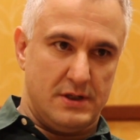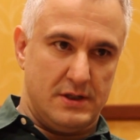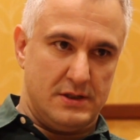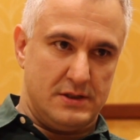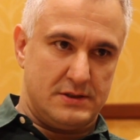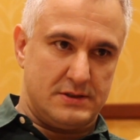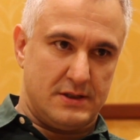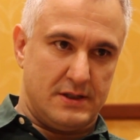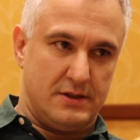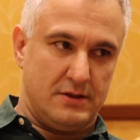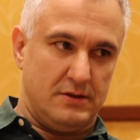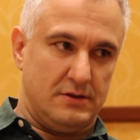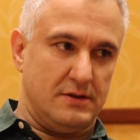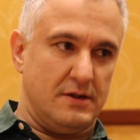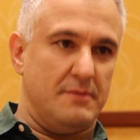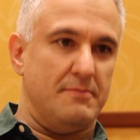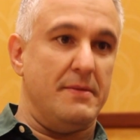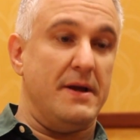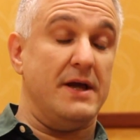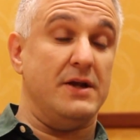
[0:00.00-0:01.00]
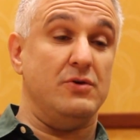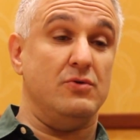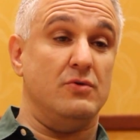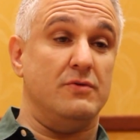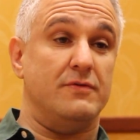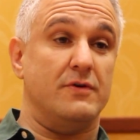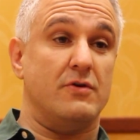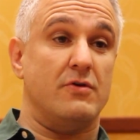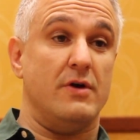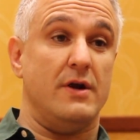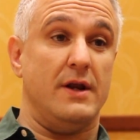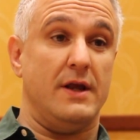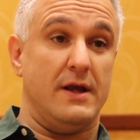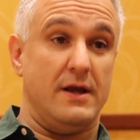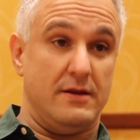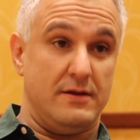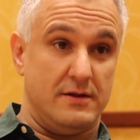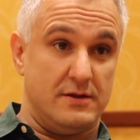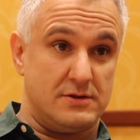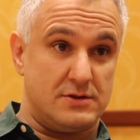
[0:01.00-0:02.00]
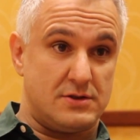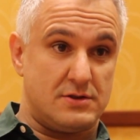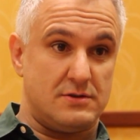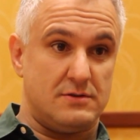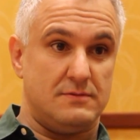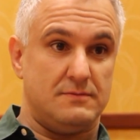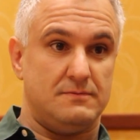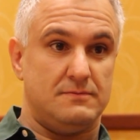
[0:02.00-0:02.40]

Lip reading: entitled A Manual for Creating Atheists.